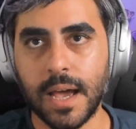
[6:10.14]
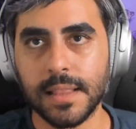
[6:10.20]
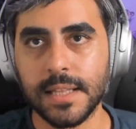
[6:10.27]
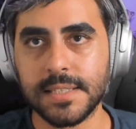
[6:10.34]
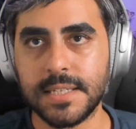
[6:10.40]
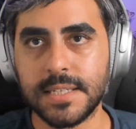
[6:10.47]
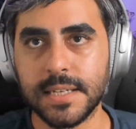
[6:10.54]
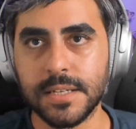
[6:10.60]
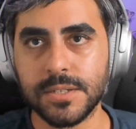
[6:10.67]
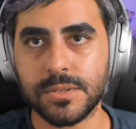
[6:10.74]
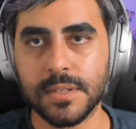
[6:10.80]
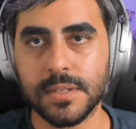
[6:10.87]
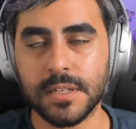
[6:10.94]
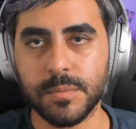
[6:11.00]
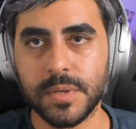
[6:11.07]
let's dig
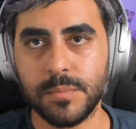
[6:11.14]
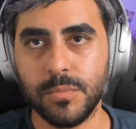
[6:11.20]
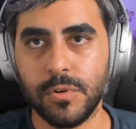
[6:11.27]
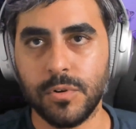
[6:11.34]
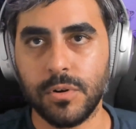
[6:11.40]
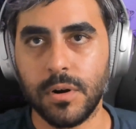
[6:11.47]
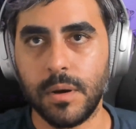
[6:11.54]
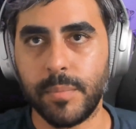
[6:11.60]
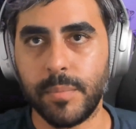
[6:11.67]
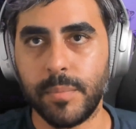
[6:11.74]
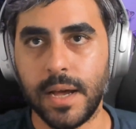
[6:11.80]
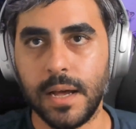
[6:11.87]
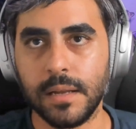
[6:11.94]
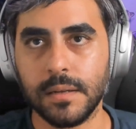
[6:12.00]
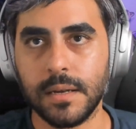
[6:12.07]
into a little bit more
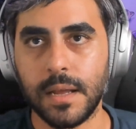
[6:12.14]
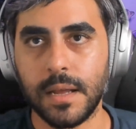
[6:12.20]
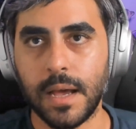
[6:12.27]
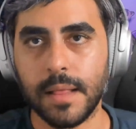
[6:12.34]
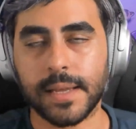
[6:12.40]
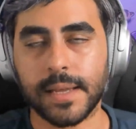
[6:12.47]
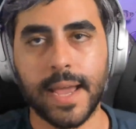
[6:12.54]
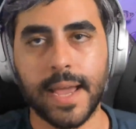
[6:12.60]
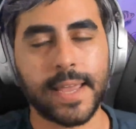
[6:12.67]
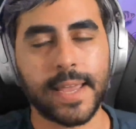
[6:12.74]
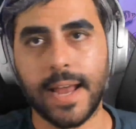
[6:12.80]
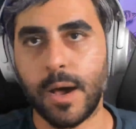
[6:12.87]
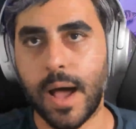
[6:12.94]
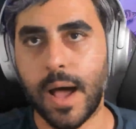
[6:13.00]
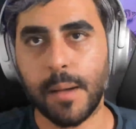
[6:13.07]
about like
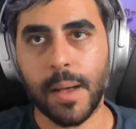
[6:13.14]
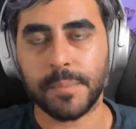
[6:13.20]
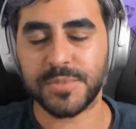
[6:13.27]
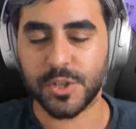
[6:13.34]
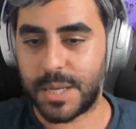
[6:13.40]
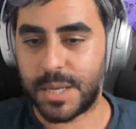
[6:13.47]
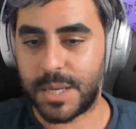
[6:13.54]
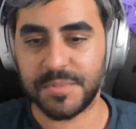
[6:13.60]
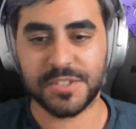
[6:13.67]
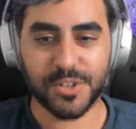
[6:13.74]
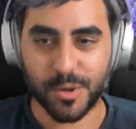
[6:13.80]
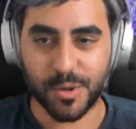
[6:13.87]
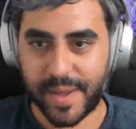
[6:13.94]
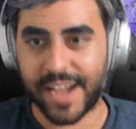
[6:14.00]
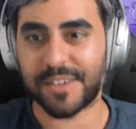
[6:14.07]
again I, am so tempted to
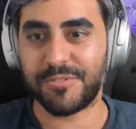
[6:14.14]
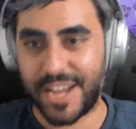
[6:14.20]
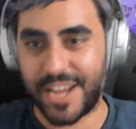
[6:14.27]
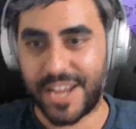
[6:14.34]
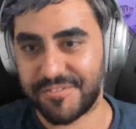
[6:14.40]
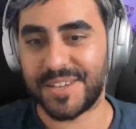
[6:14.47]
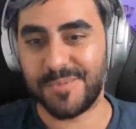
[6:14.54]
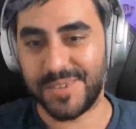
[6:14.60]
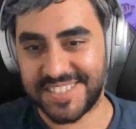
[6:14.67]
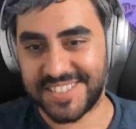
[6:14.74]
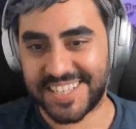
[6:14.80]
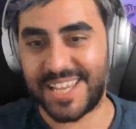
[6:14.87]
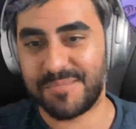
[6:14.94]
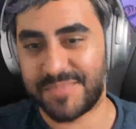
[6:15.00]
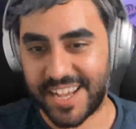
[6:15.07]
go back through everything once
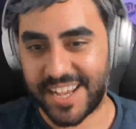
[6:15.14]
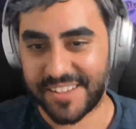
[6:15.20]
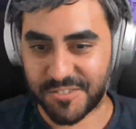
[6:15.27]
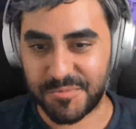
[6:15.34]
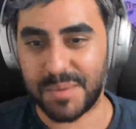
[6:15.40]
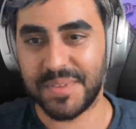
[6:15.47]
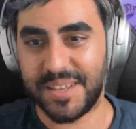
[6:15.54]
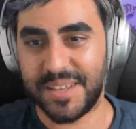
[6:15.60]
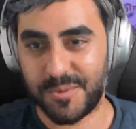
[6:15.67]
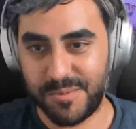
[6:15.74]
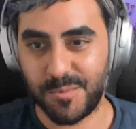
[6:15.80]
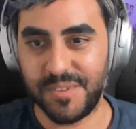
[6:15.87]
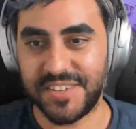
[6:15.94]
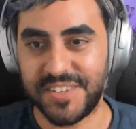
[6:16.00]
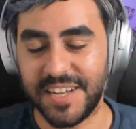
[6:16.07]
again but i have to remember that we,
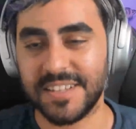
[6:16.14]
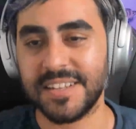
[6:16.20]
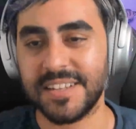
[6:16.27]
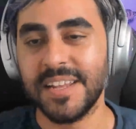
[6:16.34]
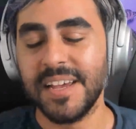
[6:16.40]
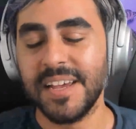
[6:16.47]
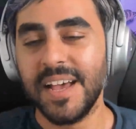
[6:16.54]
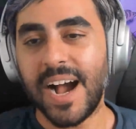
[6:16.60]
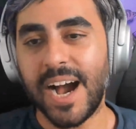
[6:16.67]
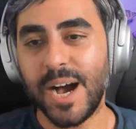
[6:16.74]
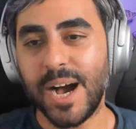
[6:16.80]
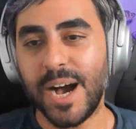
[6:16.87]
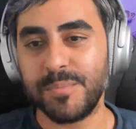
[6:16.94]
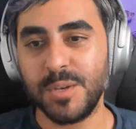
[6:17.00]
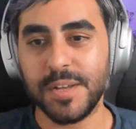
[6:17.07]
we've done it
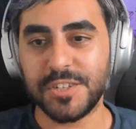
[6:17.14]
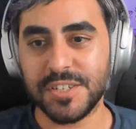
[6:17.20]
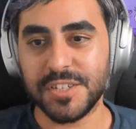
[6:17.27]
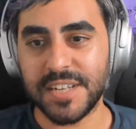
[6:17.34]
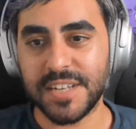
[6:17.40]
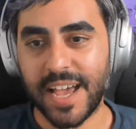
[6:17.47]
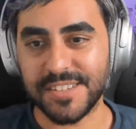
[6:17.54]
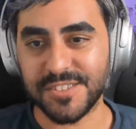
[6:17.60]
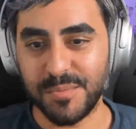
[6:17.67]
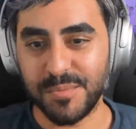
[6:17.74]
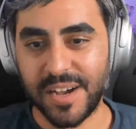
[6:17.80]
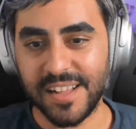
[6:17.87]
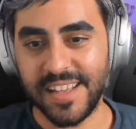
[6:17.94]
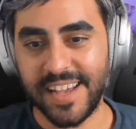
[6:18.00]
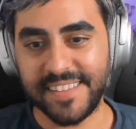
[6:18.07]
um, you mentioned
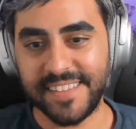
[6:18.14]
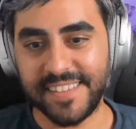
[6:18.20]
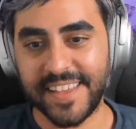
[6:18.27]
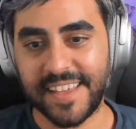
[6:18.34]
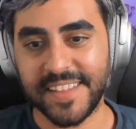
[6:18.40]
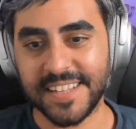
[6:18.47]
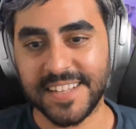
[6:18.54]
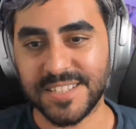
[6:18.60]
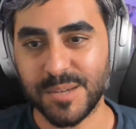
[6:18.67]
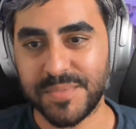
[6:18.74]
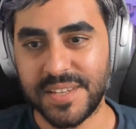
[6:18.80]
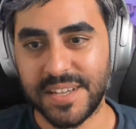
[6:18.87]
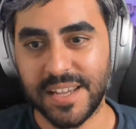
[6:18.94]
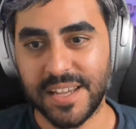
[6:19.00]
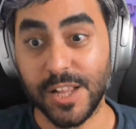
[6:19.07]
Azurbala and, and that's
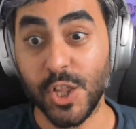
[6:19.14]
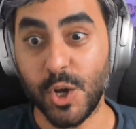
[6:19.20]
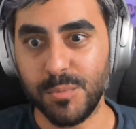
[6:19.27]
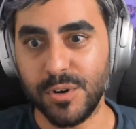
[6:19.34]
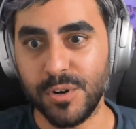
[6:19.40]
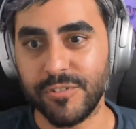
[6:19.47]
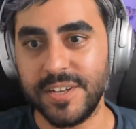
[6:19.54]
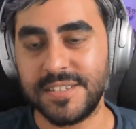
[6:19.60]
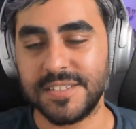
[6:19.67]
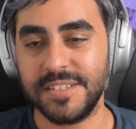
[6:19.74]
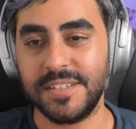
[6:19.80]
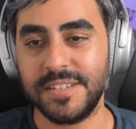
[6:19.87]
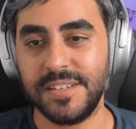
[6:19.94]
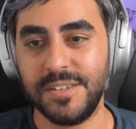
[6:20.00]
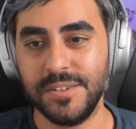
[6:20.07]
something a lot more
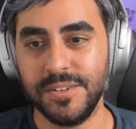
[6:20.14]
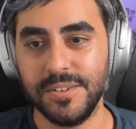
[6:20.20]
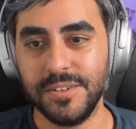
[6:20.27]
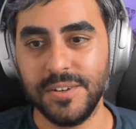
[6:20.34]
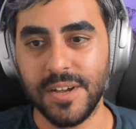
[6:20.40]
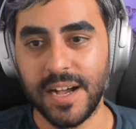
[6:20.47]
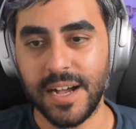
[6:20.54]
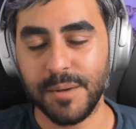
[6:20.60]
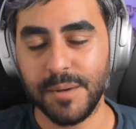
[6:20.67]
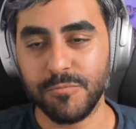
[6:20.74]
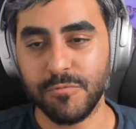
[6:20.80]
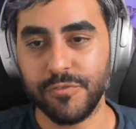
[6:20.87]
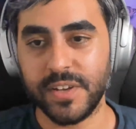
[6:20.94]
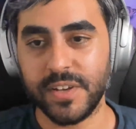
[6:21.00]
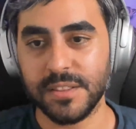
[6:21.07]
recent you
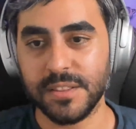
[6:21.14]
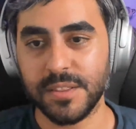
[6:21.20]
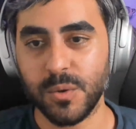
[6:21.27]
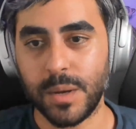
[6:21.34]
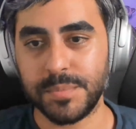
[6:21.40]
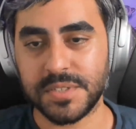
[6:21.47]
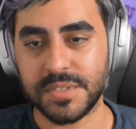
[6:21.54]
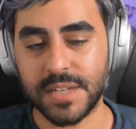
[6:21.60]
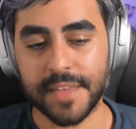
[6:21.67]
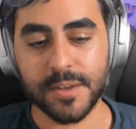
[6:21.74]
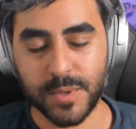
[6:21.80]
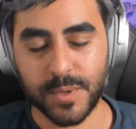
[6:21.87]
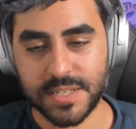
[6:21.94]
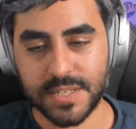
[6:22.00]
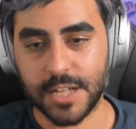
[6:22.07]
um, revealed the website i
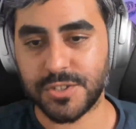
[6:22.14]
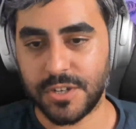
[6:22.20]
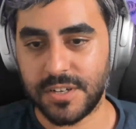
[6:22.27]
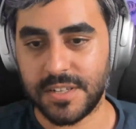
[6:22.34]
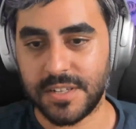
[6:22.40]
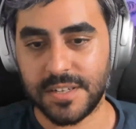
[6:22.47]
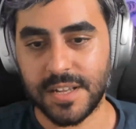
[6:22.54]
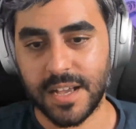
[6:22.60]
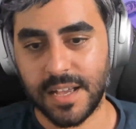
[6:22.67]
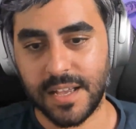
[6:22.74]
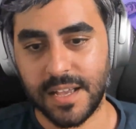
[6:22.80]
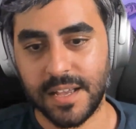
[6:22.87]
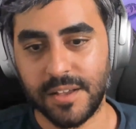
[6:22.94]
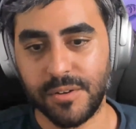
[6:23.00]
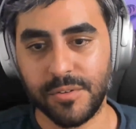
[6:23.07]
think we touched on it
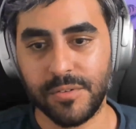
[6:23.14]
uh,